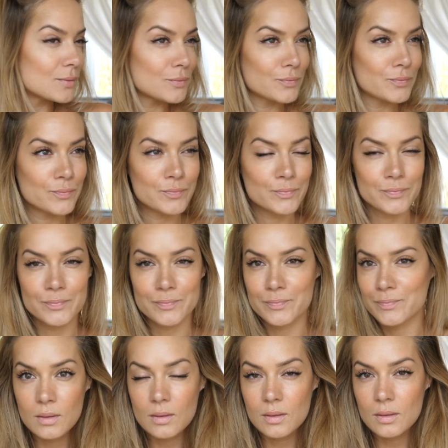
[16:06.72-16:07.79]

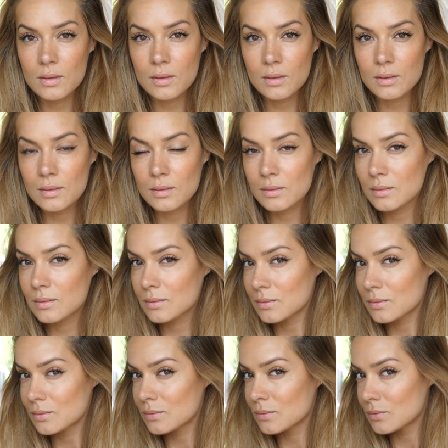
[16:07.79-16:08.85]

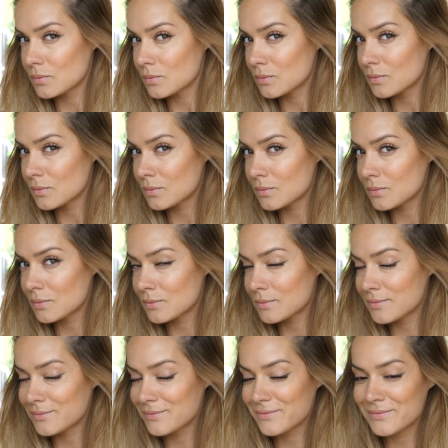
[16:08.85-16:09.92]

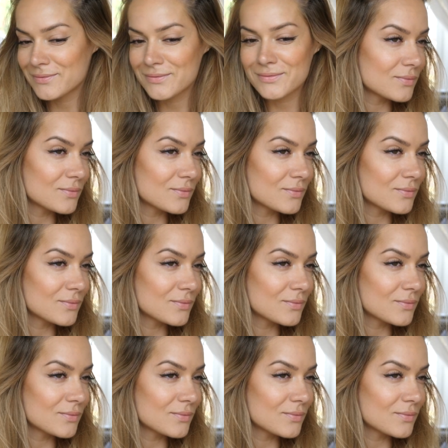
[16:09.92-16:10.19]
No one is speaking in this clip.